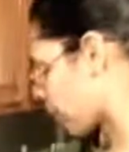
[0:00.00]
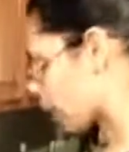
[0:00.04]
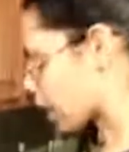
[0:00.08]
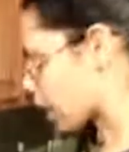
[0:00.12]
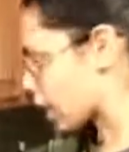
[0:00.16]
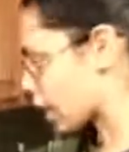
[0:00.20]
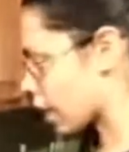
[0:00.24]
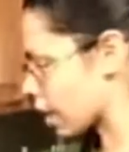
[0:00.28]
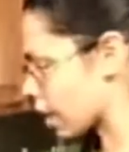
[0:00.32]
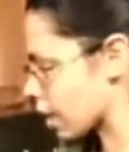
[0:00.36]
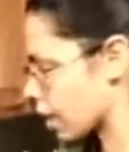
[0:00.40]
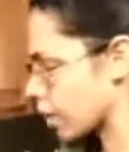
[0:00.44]

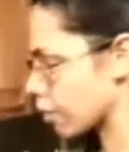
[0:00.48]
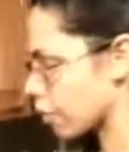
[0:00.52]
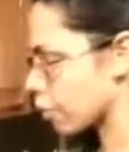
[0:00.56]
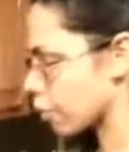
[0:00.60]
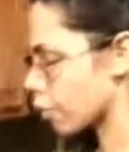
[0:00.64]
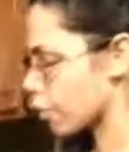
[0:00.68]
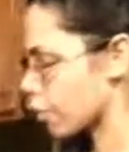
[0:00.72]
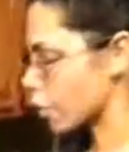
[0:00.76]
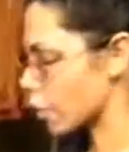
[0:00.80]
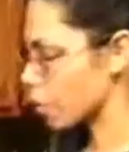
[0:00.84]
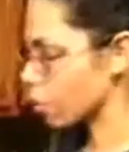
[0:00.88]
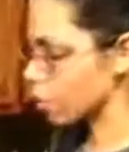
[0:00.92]
Again,
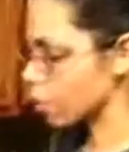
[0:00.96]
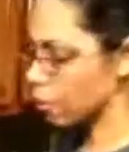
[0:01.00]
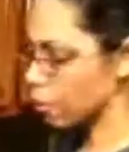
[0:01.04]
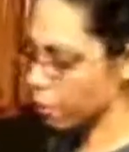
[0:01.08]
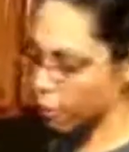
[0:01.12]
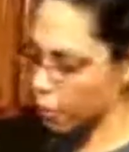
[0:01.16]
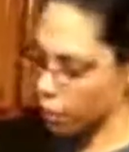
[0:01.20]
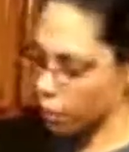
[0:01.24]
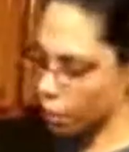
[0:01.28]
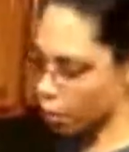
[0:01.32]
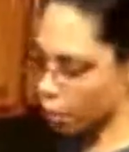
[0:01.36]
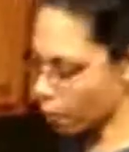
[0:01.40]
if
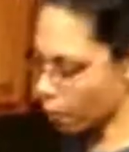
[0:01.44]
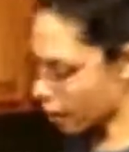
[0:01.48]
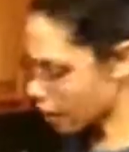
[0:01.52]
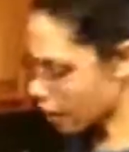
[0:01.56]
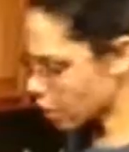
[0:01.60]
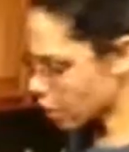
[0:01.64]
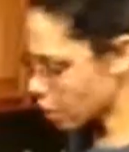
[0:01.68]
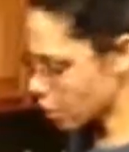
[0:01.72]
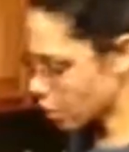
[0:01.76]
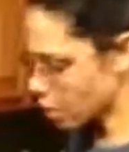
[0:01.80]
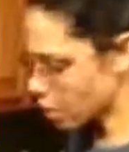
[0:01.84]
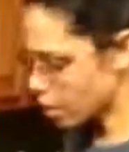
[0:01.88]
you don't
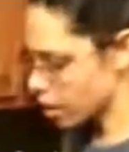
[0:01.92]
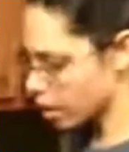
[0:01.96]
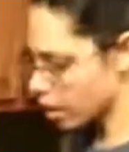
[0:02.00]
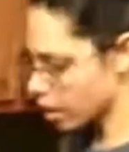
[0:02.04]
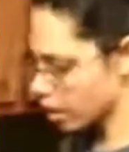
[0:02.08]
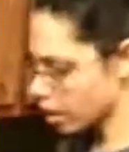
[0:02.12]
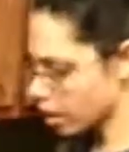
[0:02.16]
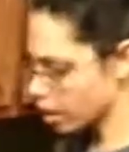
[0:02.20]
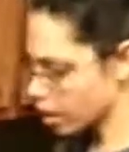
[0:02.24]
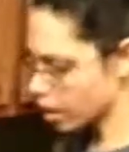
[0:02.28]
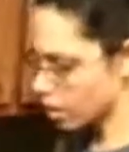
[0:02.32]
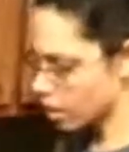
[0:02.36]
want it to
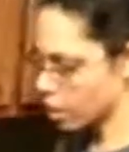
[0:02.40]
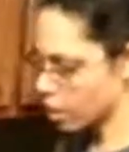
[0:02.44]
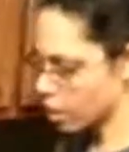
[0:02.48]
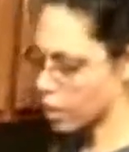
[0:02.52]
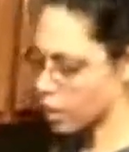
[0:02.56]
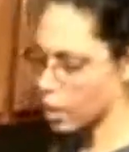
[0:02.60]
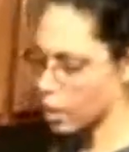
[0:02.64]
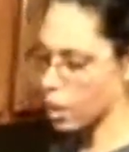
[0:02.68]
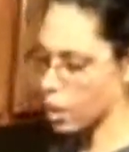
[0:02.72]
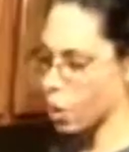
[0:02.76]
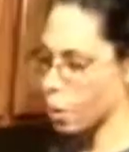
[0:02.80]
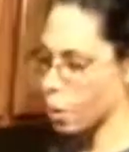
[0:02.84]
thick, you
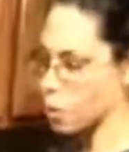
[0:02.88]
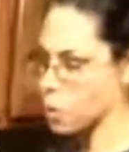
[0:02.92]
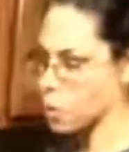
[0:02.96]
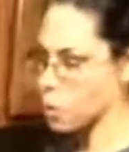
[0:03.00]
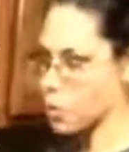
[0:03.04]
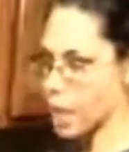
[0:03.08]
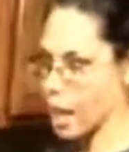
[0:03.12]
can always